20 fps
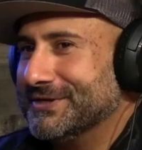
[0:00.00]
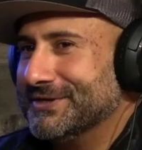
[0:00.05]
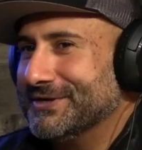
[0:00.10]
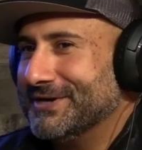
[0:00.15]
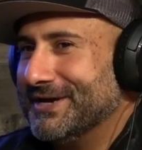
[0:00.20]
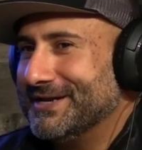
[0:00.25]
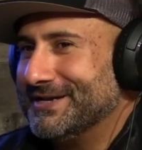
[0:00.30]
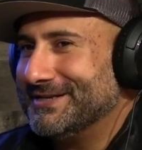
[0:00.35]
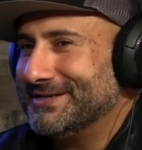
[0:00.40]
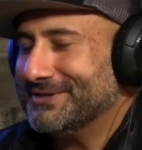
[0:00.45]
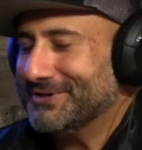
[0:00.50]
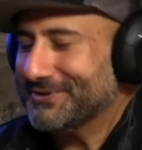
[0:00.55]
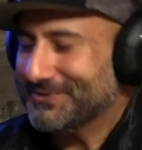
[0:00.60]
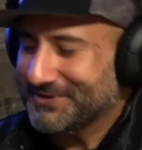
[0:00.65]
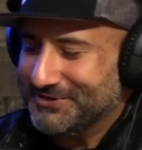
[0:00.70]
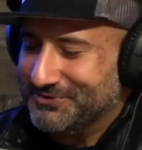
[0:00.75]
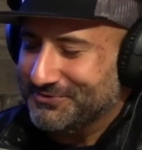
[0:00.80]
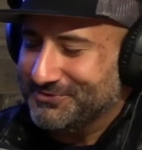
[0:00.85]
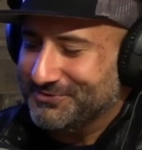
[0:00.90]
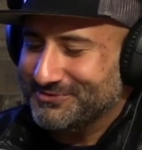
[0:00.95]
a and you know
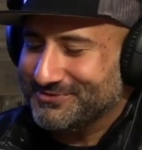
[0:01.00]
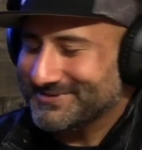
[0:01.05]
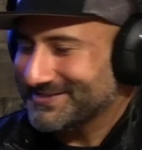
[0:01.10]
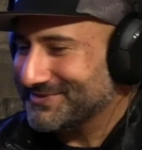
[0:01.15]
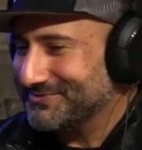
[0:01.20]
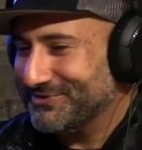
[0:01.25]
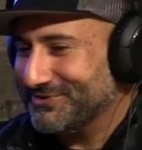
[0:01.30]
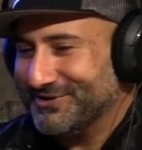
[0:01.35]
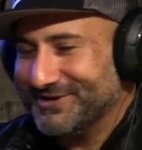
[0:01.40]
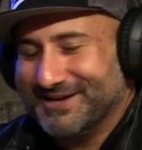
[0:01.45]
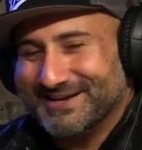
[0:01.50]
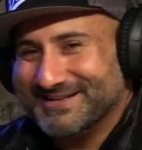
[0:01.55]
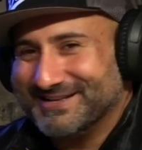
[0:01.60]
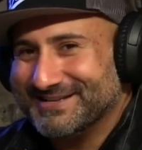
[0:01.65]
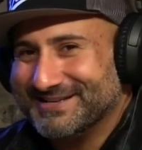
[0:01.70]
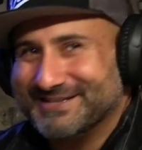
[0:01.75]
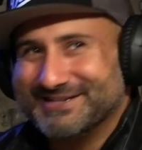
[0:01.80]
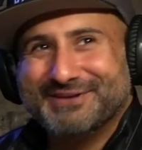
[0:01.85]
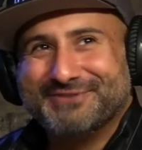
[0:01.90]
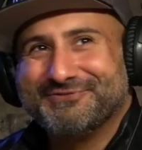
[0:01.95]
what you use this word. I
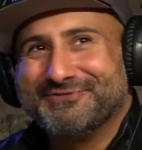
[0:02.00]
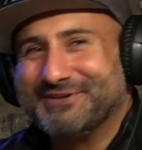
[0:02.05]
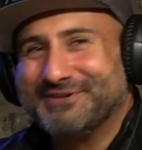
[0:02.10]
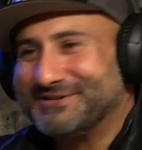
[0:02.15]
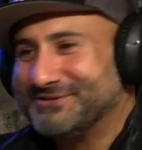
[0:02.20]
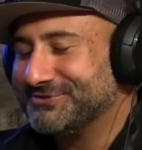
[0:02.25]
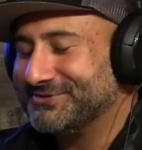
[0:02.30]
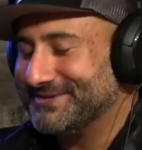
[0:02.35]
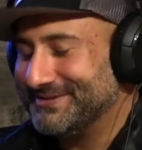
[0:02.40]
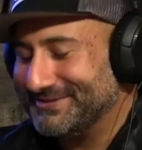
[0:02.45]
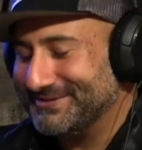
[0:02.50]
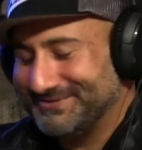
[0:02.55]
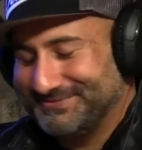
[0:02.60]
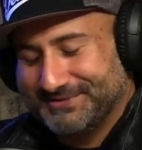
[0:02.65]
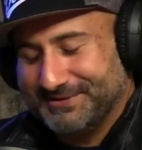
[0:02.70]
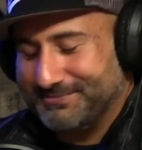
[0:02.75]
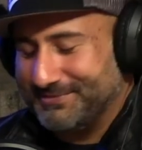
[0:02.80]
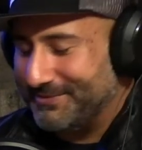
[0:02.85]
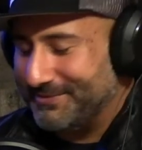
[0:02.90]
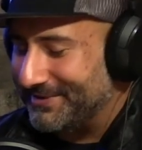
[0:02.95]
you know it just
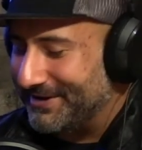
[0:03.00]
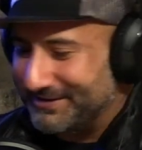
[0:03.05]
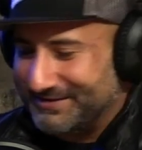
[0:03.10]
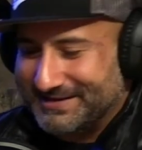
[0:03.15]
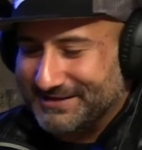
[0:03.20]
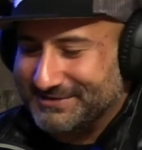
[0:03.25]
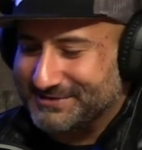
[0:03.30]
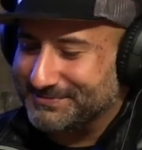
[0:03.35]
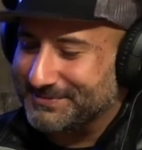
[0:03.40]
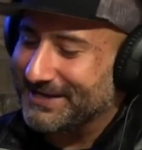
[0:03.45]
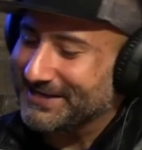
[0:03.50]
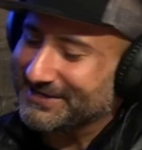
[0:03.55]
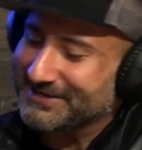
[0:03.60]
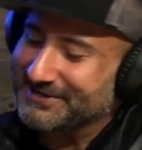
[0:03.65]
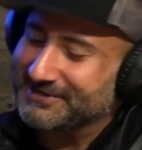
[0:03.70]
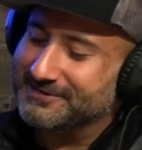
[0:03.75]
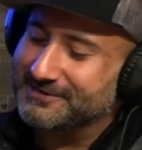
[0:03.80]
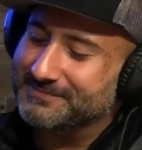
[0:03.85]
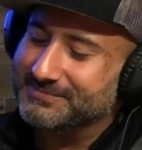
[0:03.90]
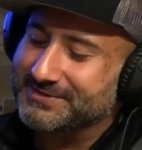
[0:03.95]
slipped my mind and now it's back.
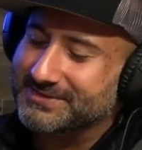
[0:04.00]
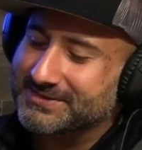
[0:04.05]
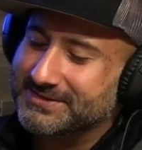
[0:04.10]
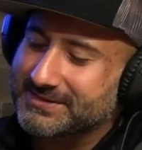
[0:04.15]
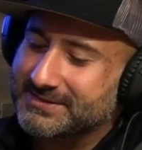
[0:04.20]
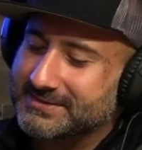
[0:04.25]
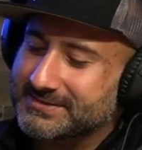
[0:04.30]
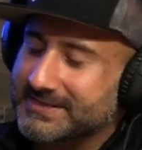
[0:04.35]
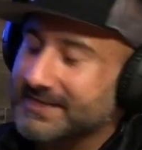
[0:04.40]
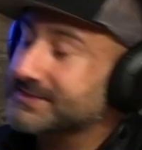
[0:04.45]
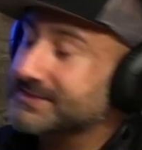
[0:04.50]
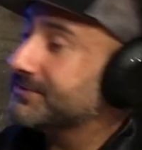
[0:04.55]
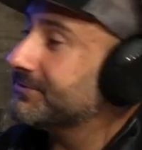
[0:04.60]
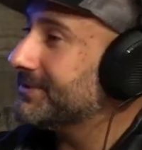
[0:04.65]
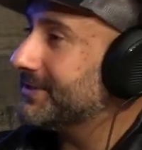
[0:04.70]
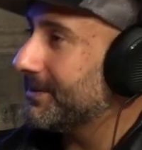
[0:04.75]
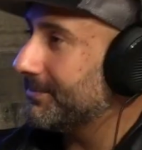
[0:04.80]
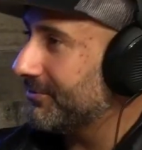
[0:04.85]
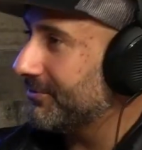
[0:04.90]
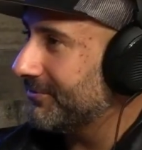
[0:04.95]
Um, the sensory
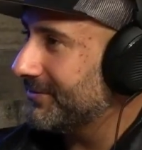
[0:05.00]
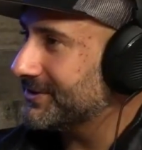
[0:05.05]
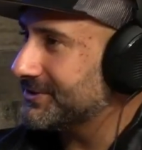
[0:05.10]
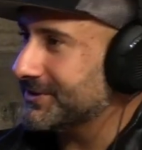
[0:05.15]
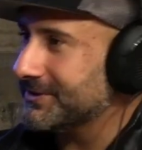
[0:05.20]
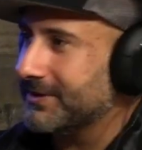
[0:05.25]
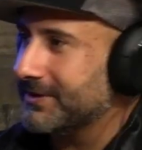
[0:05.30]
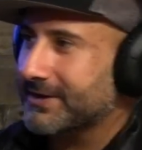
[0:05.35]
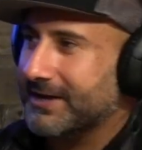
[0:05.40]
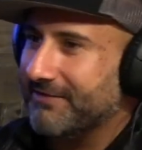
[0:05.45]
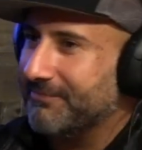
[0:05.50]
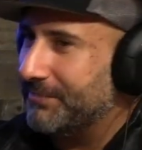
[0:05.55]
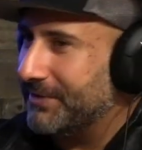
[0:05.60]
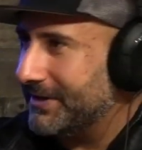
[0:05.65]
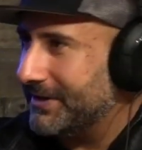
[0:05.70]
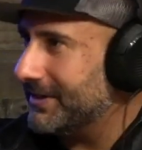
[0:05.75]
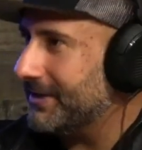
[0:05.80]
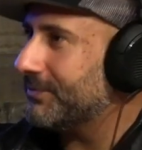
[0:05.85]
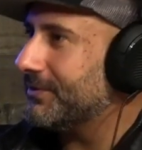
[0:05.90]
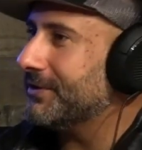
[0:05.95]
deprivation. Like I've
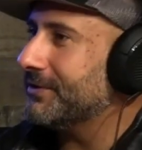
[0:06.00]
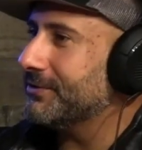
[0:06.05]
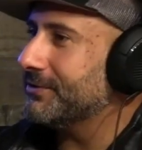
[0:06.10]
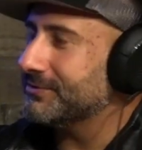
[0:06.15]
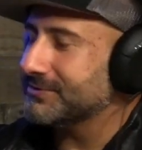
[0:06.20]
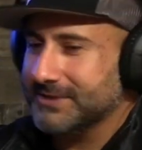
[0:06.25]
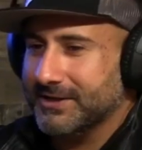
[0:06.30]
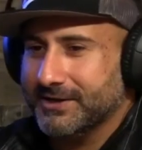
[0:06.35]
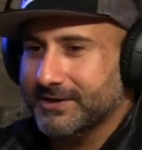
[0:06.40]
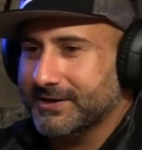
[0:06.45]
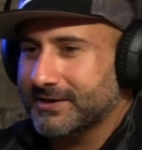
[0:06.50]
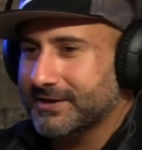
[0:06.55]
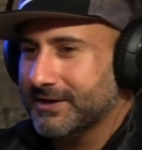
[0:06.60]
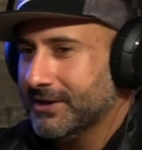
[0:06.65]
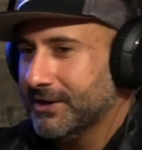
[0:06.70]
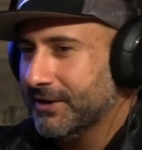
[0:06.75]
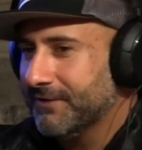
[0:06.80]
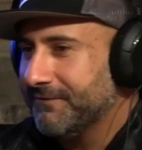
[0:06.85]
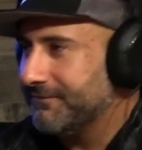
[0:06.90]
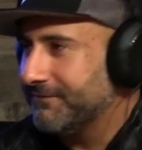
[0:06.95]
right. been in one of those like
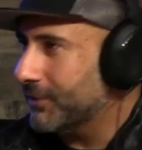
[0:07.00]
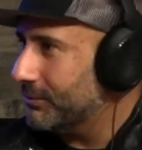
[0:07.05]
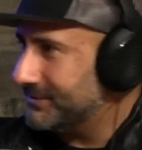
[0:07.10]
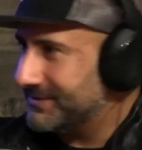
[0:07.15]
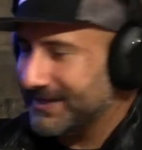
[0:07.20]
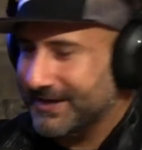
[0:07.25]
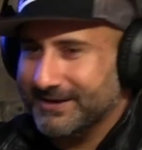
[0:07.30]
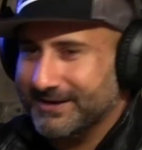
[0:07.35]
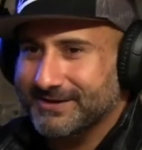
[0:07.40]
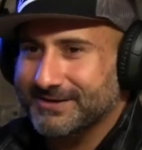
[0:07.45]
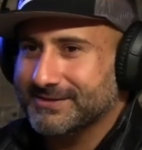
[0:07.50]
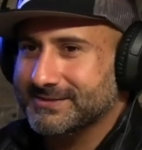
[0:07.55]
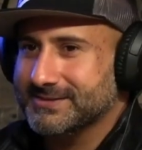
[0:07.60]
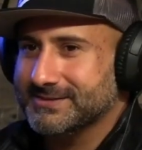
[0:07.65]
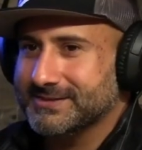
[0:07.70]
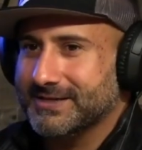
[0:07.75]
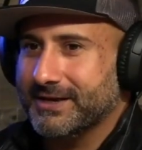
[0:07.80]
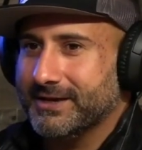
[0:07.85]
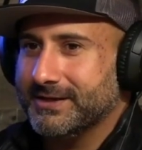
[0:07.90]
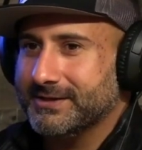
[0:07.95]
float
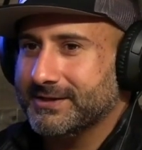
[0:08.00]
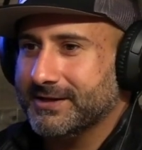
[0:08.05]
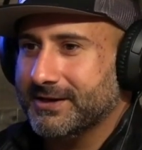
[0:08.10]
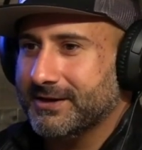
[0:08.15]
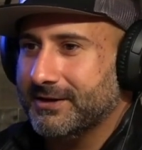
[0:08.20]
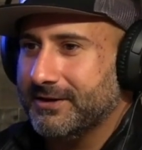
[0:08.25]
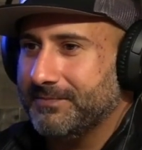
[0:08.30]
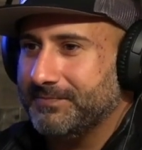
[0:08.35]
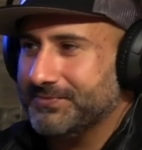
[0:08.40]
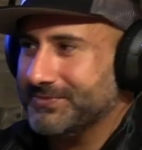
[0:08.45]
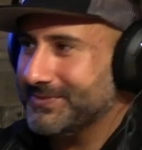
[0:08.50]
tanks and um, highly